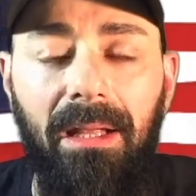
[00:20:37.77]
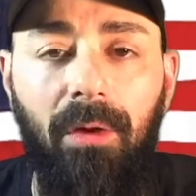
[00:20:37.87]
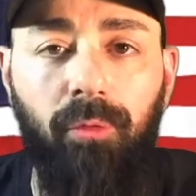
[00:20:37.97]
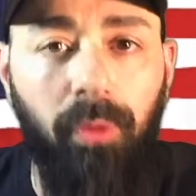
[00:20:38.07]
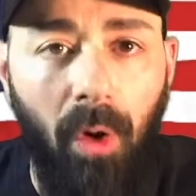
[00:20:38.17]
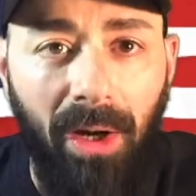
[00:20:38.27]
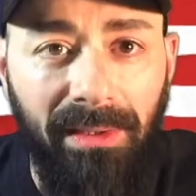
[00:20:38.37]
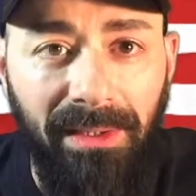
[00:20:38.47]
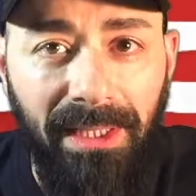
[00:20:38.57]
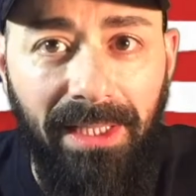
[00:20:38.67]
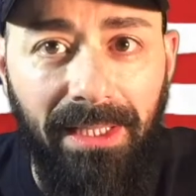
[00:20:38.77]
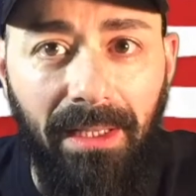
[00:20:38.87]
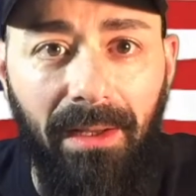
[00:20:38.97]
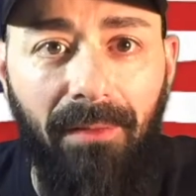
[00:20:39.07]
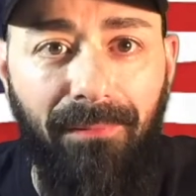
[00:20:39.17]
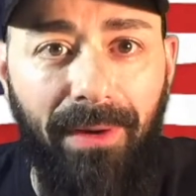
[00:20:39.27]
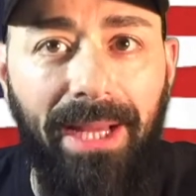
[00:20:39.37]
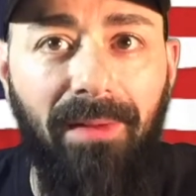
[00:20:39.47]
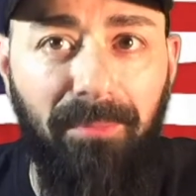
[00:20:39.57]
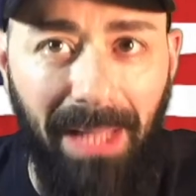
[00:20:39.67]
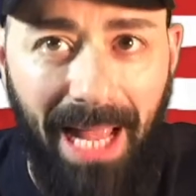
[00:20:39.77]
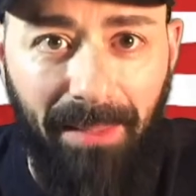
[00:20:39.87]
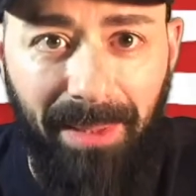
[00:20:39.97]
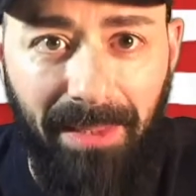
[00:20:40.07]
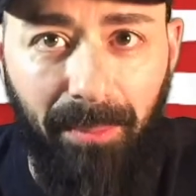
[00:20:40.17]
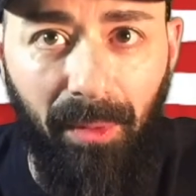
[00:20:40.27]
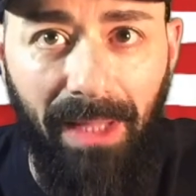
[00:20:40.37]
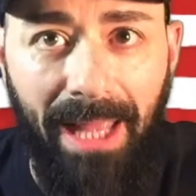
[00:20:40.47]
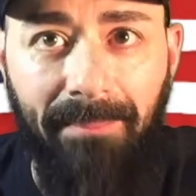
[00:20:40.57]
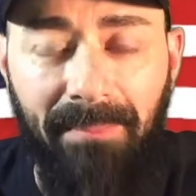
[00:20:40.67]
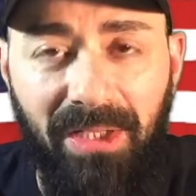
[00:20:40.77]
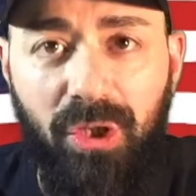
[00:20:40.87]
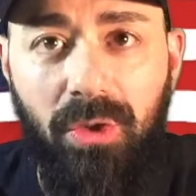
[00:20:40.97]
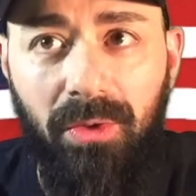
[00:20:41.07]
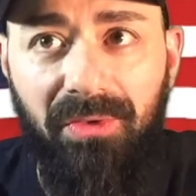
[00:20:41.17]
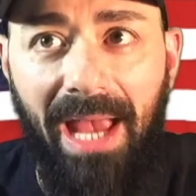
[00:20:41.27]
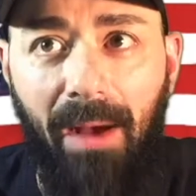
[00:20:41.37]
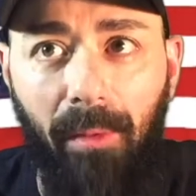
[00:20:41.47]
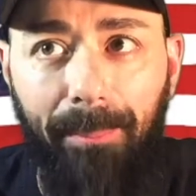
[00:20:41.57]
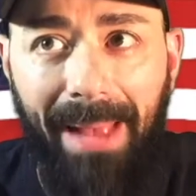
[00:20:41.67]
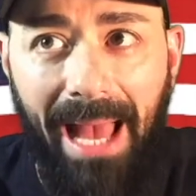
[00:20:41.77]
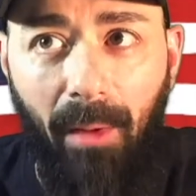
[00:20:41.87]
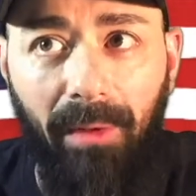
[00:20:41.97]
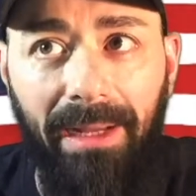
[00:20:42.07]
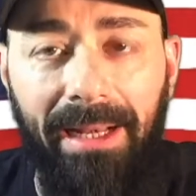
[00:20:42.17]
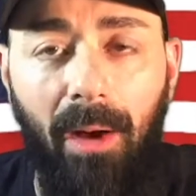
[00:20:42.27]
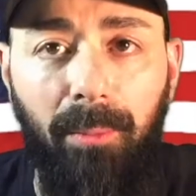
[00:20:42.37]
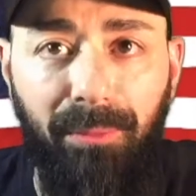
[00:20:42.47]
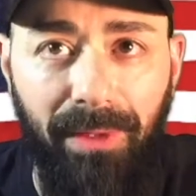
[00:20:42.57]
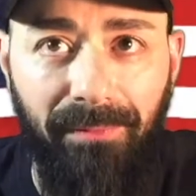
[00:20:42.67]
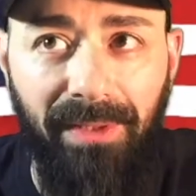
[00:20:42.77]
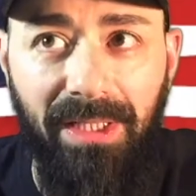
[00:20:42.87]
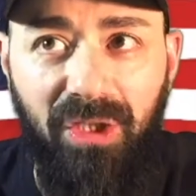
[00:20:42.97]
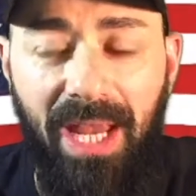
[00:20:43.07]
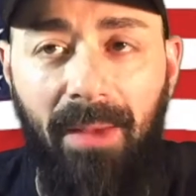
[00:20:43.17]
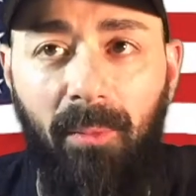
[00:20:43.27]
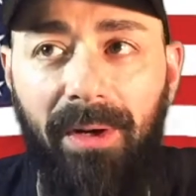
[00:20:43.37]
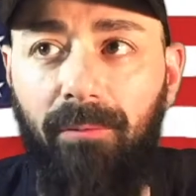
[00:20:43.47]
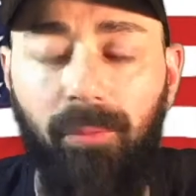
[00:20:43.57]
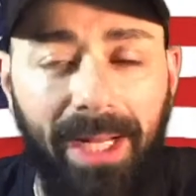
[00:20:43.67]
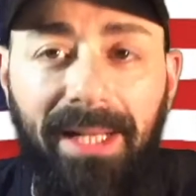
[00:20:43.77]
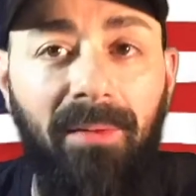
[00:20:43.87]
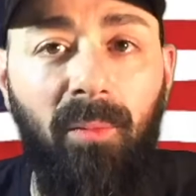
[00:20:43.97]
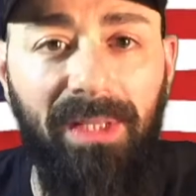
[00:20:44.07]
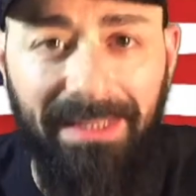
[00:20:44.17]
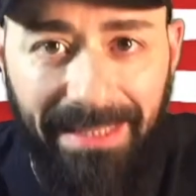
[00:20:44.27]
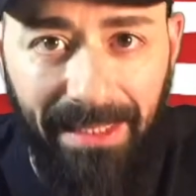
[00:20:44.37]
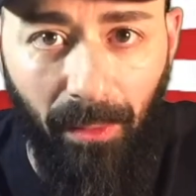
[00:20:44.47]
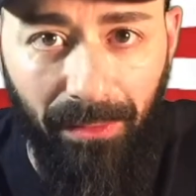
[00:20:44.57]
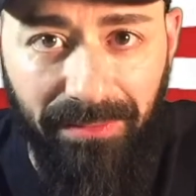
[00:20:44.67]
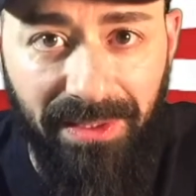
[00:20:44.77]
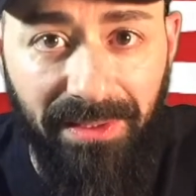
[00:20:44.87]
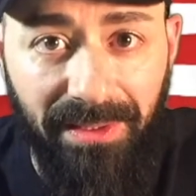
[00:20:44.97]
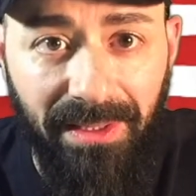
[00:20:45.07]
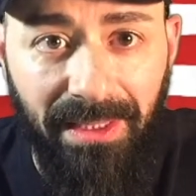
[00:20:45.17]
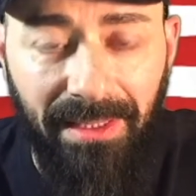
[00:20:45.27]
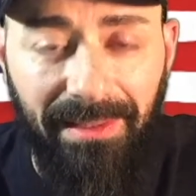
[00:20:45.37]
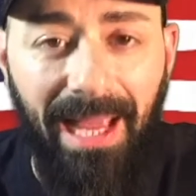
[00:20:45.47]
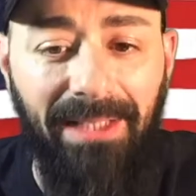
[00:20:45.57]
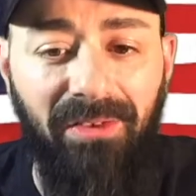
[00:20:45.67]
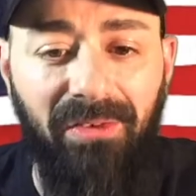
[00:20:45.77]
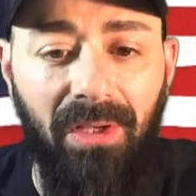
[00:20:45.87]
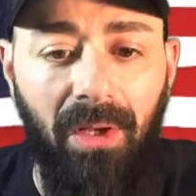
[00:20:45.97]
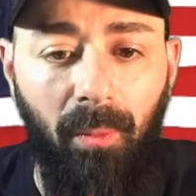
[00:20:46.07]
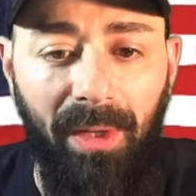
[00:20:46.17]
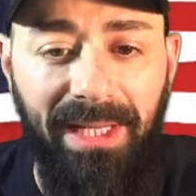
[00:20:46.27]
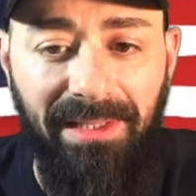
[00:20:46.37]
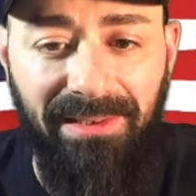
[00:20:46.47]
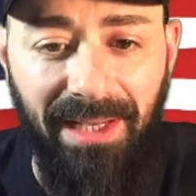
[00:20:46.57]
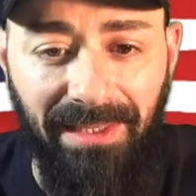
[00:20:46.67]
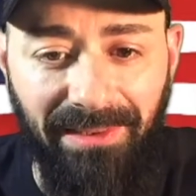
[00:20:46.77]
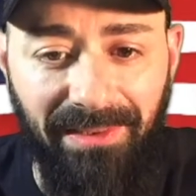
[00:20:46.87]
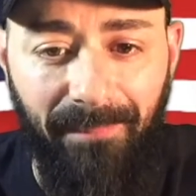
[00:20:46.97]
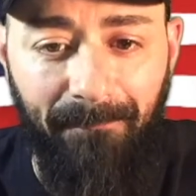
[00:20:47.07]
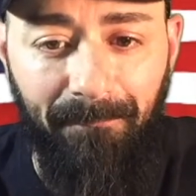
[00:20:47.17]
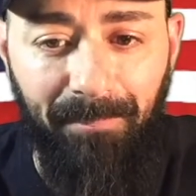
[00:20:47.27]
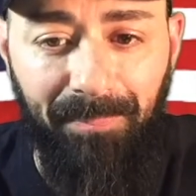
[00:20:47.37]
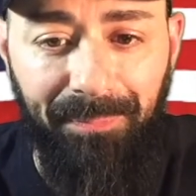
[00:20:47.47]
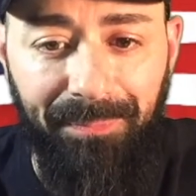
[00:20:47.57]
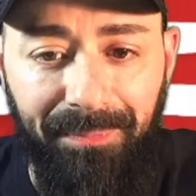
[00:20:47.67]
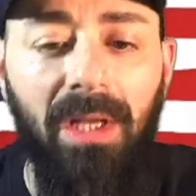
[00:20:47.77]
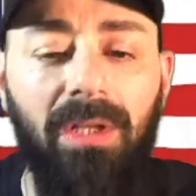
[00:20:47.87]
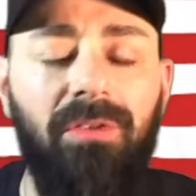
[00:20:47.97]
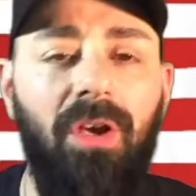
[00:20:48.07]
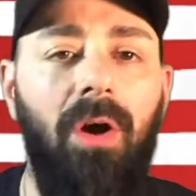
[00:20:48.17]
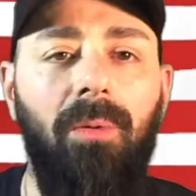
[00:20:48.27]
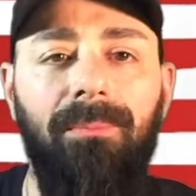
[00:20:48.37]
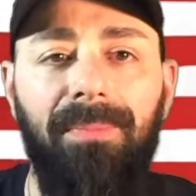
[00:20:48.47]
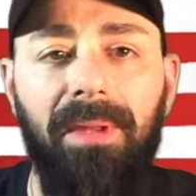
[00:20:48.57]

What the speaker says: wrongly afraid of black people and misuse our power and our privilege, and we're ridden with guilt. That's what he says. So